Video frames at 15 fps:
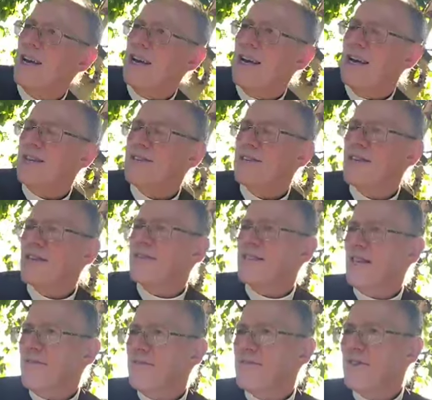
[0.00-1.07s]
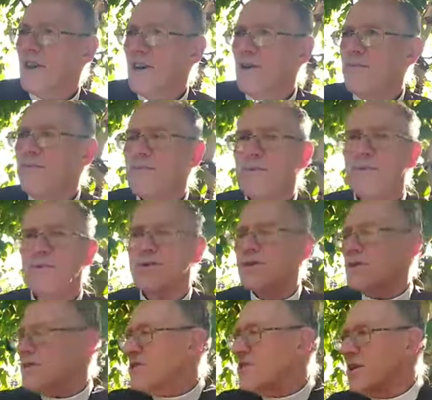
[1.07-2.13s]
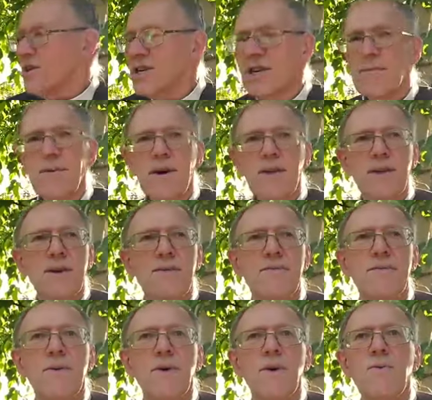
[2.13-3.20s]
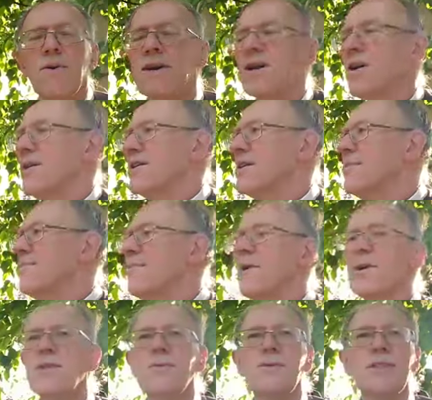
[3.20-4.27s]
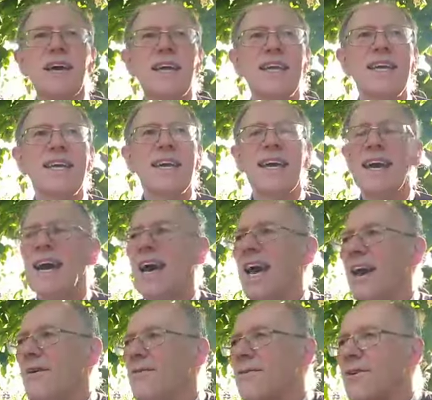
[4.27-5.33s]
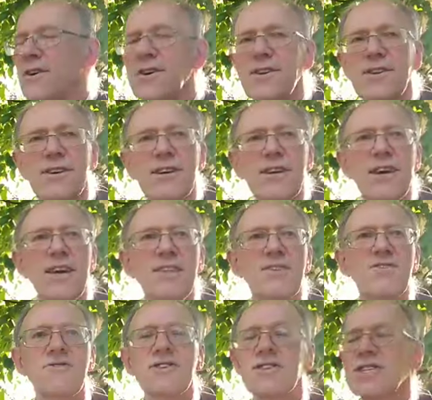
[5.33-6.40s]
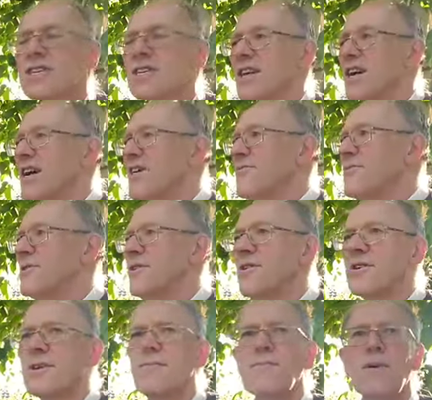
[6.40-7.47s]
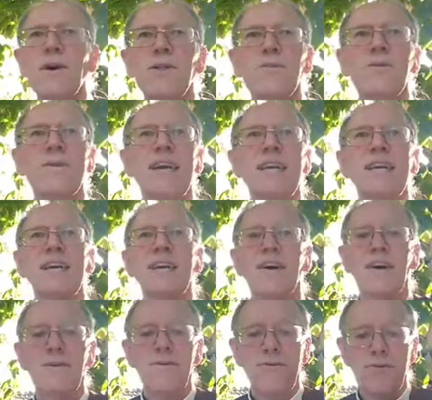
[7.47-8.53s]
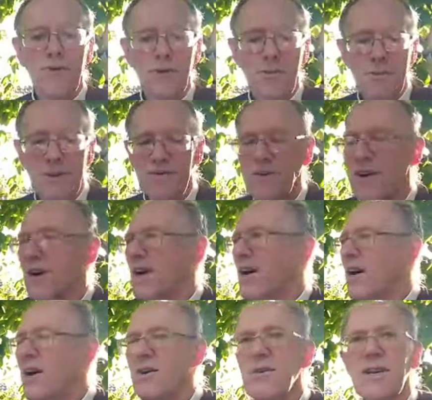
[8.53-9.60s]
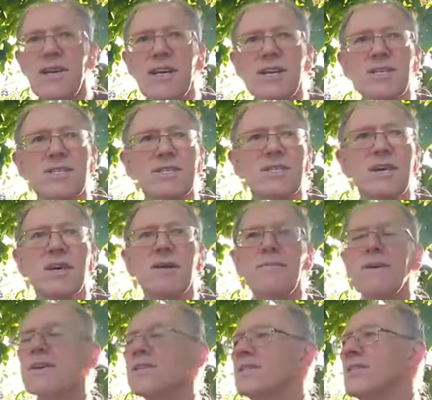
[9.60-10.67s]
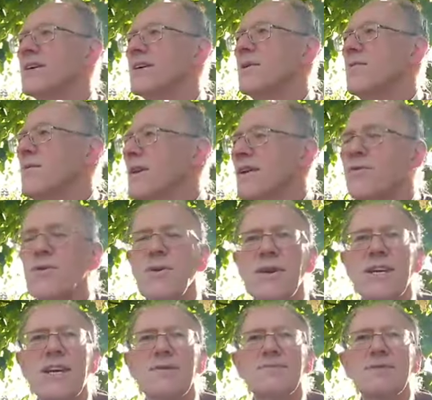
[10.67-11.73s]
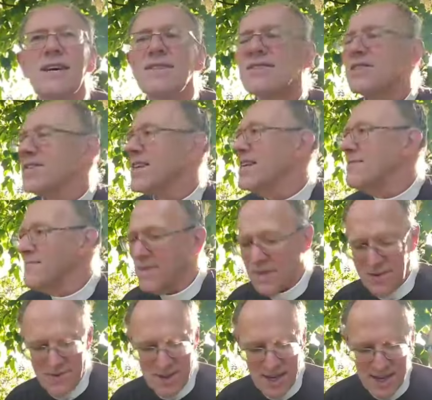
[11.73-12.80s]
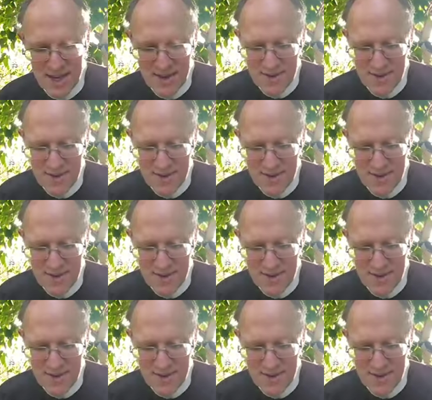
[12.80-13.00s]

he's as if Job just not going to bother. We're not going to bother with any effort in the Christian life. We're not going to bother with any form of holiness because, well, everyone comes out the same, don't they?